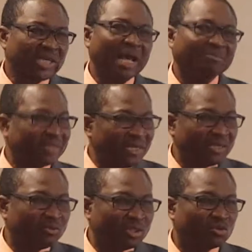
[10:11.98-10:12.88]
I'm telling
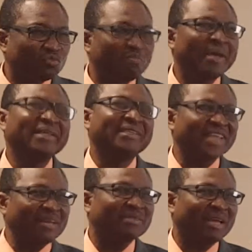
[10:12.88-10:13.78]
you the truth. Many
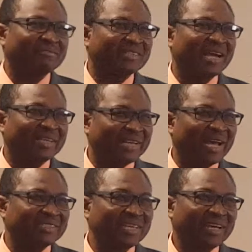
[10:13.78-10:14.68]
times I've tried
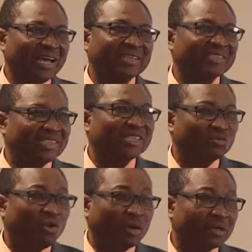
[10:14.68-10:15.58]
that and it
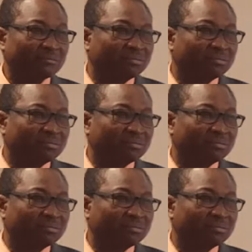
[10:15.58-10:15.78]
didn't work.